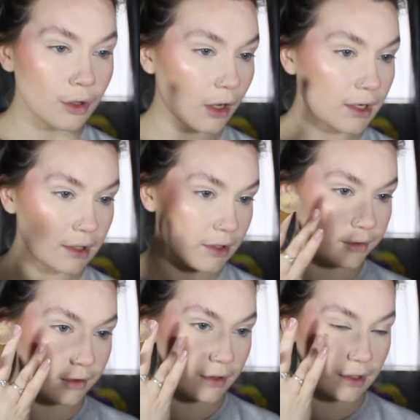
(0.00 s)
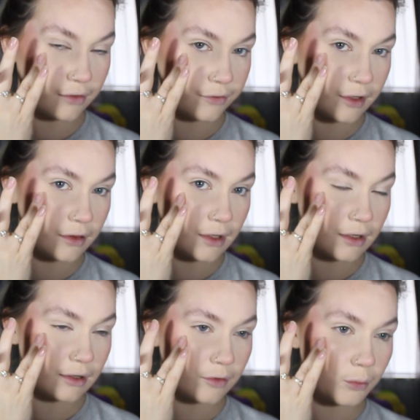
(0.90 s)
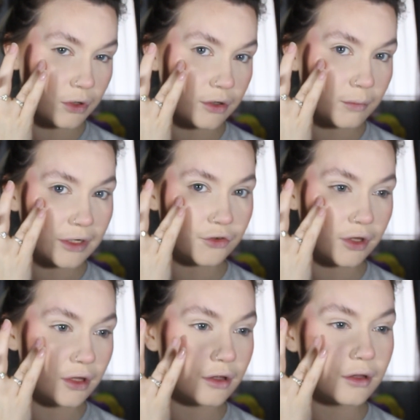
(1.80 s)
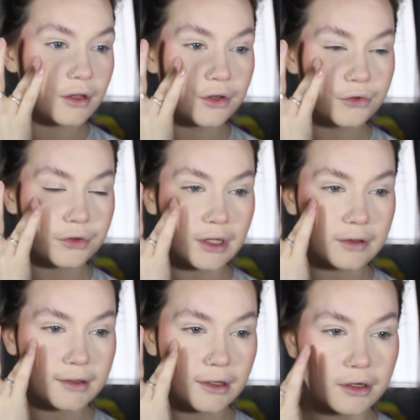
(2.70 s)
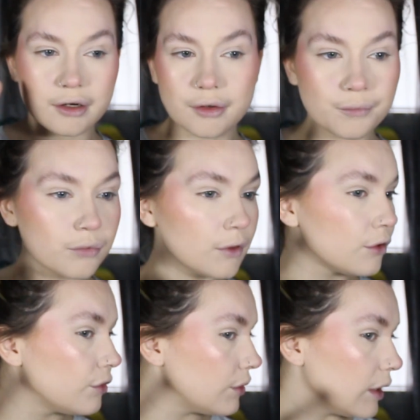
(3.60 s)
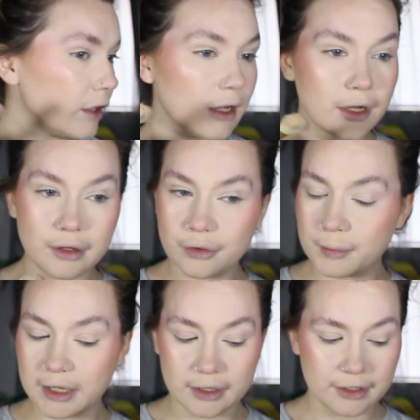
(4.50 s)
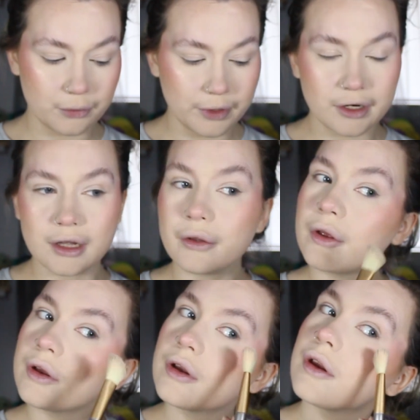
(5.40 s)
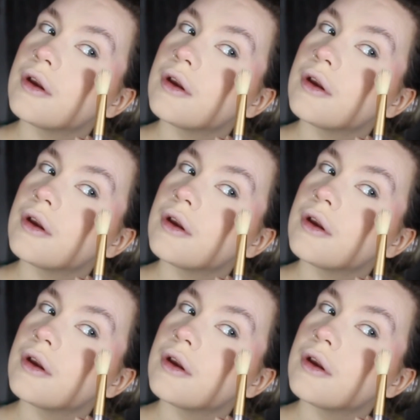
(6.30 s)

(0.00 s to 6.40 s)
And I like to kind of find the highest point on my cheek, so that's here, so that no matter kind of where I look,